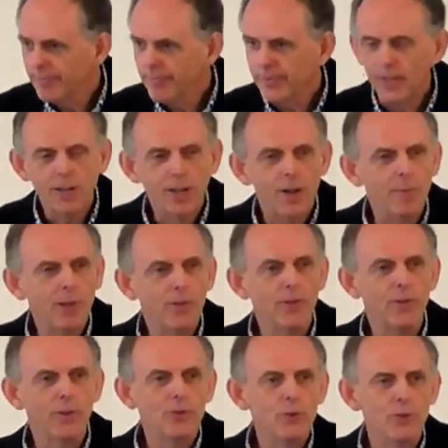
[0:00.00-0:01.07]
then come
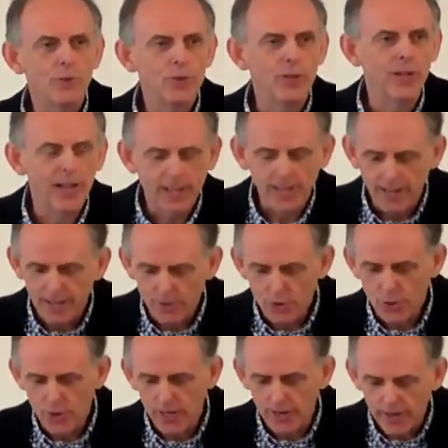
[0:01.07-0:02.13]
along on Tuesday night and
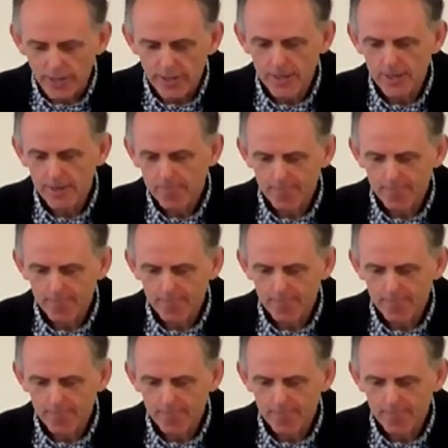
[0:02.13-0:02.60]
share it.